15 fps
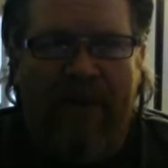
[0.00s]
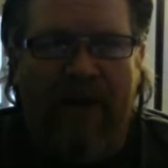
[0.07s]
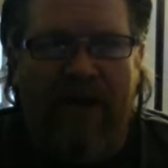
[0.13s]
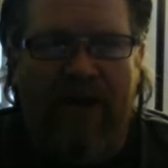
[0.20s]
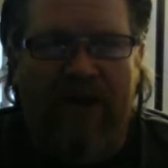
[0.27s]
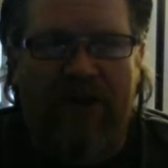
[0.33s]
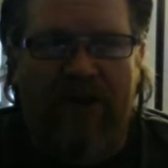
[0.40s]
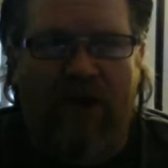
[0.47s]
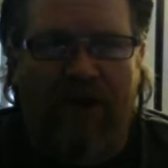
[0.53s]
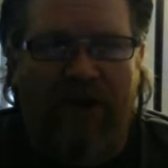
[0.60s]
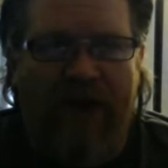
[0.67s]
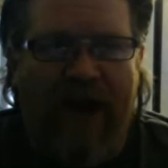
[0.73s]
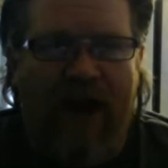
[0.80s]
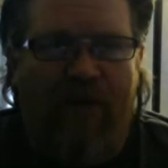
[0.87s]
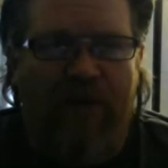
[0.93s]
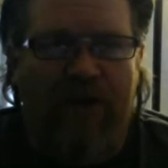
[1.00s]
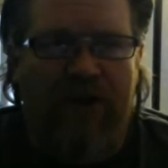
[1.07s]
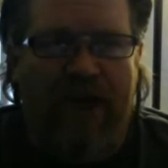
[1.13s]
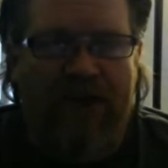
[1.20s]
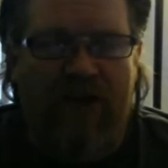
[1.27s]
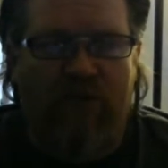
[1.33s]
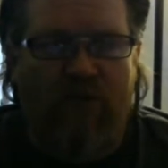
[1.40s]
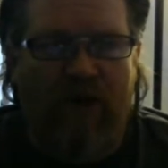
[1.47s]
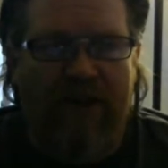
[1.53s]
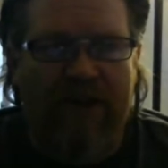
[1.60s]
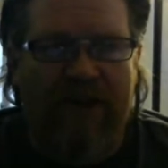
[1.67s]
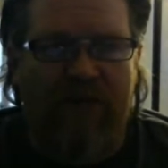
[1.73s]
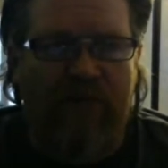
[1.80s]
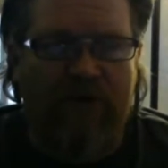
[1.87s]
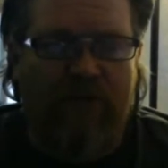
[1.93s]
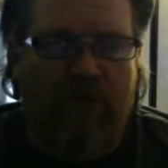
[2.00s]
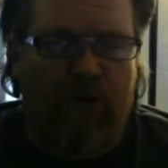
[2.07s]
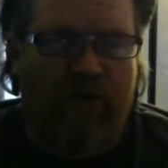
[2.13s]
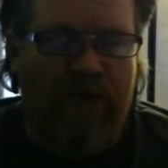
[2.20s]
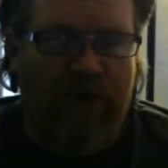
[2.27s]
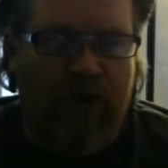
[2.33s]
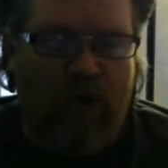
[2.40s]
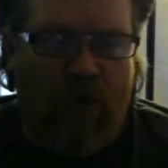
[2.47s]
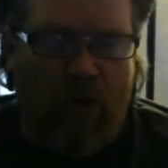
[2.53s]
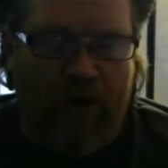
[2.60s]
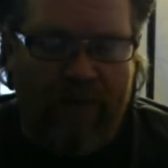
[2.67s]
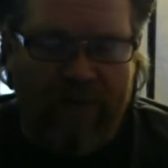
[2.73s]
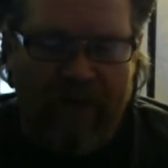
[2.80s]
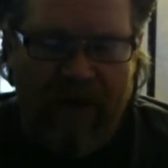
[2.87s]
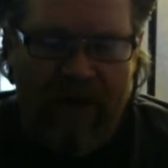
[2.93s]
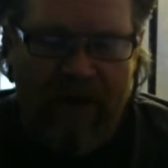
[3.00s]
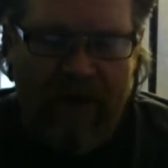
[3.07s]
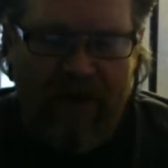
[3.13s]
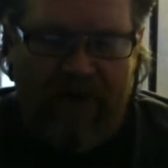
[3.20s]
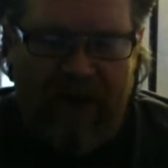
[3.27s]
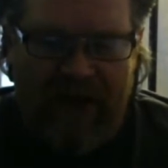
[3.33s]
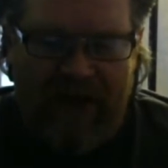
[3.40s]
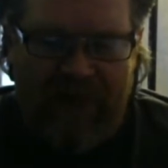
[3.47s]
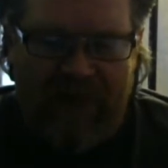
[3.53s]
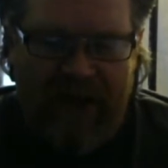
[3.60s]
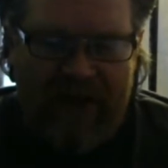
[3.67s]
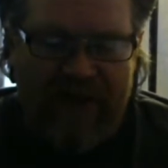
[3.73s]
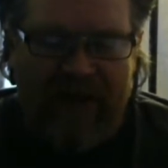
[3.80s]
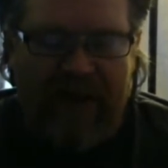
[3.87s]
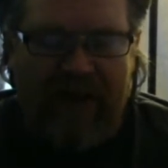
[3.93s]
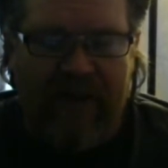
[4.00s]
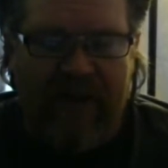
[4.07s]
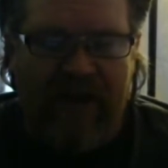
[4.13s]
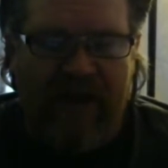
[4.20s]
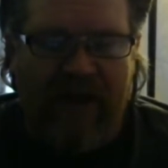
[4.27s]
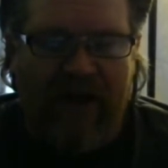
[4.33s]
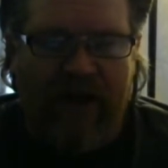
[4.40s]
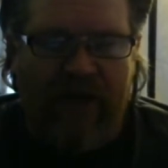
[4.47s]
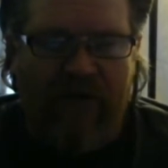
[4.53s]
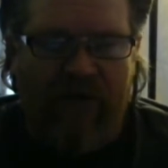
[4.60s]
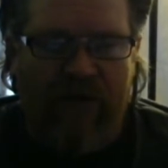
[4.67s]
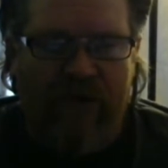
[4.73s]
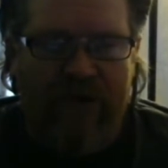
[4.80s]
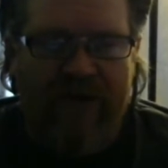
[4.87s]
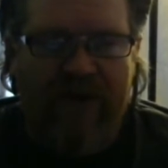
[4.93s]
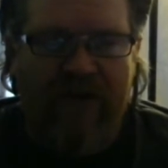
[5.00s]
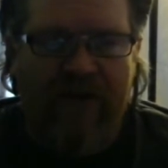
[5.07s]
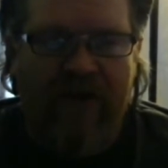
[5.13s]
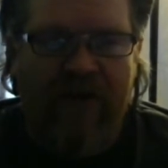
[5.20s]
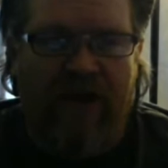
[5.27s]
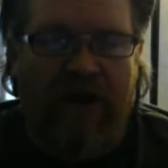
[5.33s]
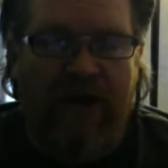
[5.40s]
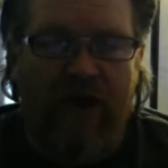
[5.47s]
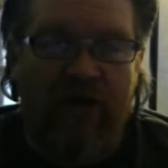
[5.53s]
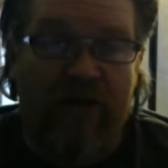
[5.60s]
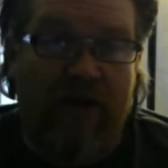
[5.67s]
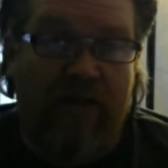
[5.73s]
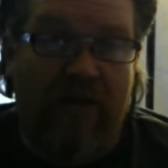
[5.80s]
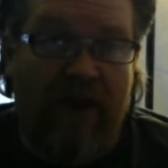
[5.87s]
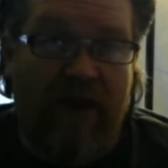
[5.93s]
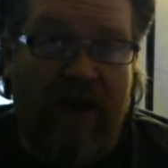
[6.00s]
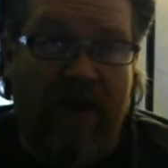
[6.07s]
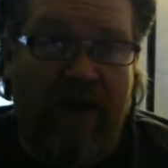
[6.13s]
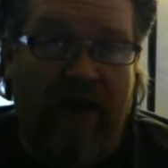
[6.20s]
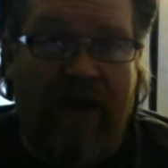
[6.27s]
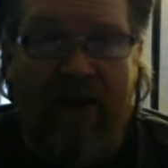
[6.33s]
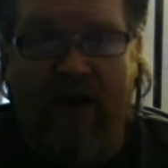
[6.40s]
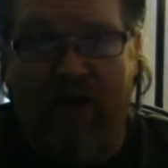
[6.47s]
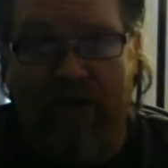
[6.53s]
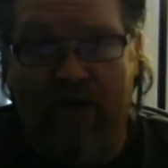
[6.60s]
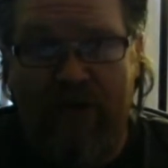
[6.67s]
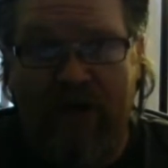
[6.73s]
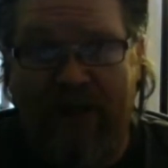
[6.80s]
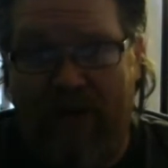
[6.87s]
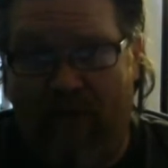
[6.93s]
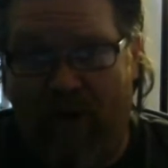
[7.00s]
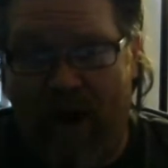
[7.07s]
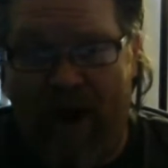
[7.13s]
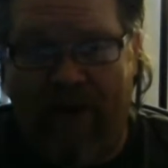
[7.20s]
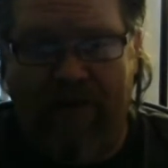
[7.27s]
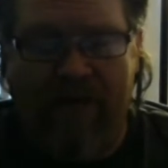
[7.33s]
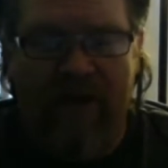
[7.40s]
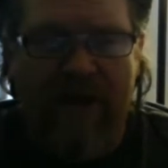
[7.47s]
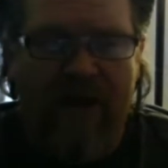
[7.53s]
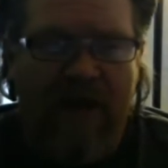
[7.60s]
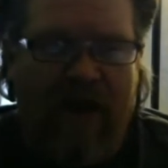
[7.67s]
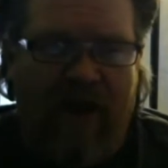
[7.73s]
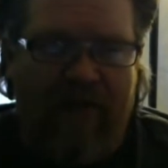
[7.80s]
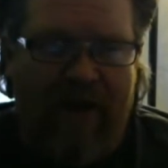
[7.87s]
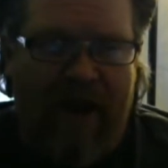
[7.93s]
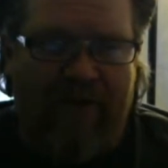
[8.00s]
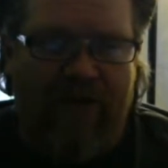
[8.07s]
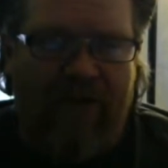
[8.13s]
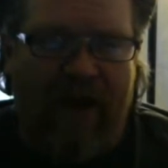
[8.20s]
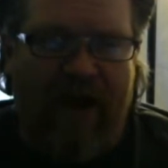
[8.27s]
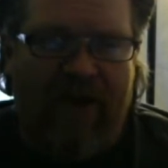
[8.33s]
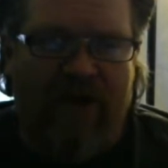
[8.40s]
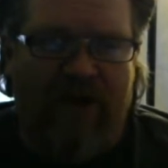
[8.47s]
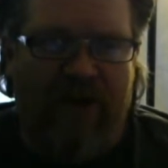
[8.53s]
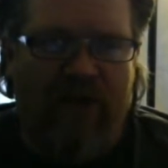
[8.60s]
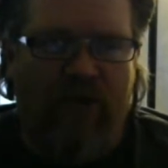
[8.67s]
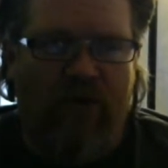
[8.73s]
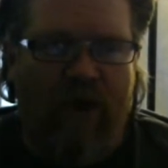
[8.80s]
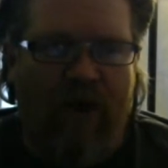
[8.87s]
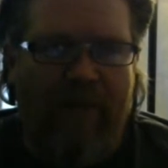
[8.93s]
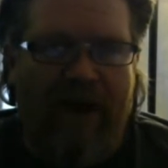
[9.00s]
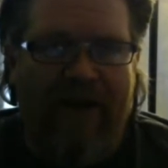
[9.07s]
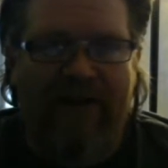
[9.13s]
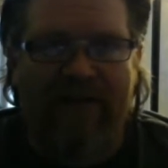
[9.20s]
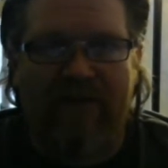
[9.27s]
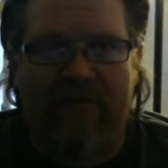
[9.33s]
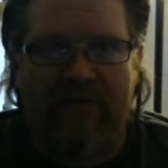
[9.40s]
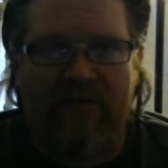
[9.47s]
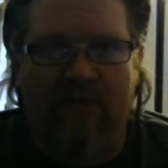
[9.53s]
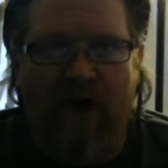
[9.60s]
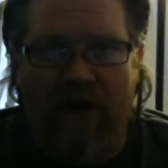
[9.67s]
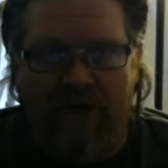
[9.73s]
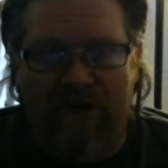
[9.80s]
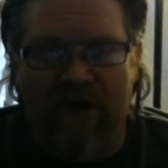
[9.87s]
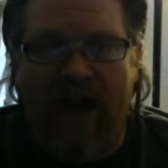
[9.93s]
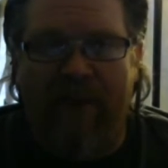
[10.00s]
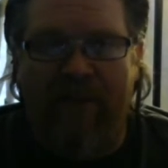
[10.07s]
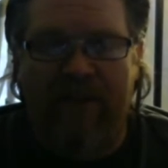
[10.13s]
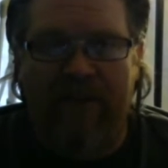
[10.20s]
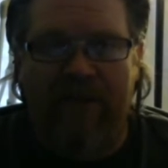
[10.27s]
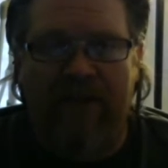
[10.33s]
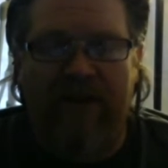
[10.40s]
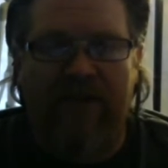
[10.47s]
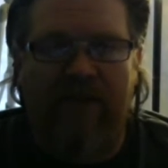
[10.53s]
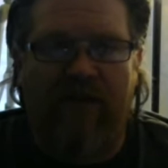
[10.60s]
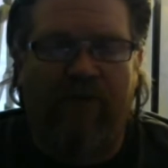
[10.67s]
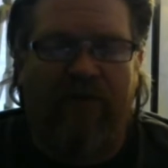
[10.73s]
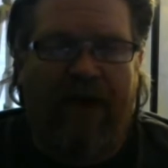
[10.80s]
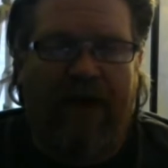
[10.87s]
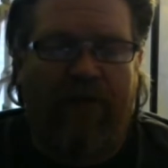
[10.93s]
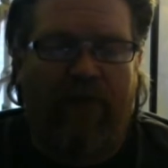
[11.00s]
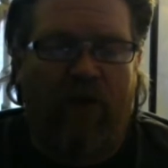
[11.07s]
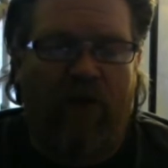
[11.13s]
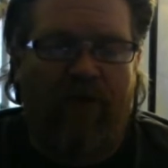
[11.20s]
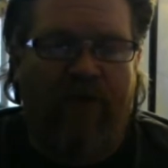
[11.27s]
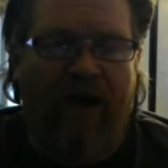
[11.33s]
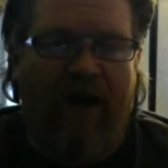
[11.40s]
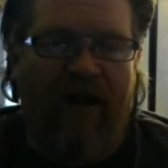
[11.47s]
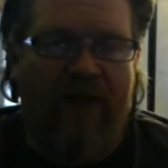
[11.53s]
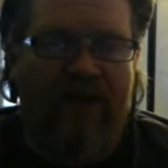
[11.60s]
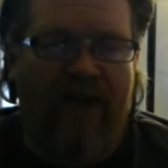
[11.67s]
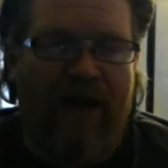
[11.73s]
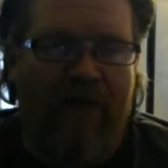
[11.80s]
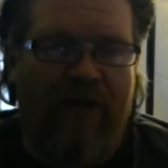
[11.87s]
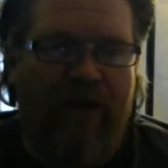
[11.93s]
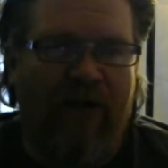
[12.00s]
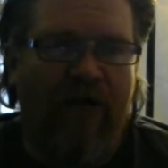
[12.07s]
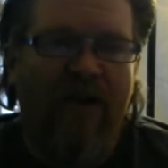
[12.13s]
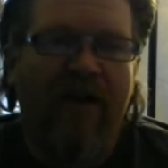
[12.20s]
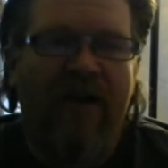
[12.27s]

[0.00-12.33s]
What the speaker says: It started out with Jason Willis. It was proven in court that he basically was accusing me and others, Lee Brown and Matthew Ashley, who went by Hunter Thomason. It's a fake profile that's out there.